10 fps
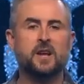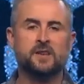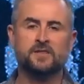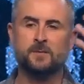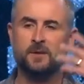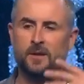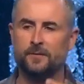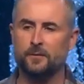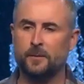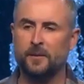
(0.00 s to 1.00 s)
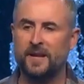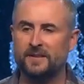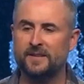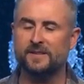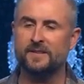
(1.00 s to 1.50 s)
a symbol of
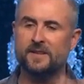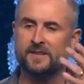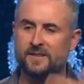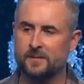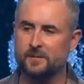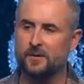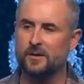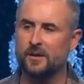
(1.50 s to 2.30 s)
repentance, and a symbol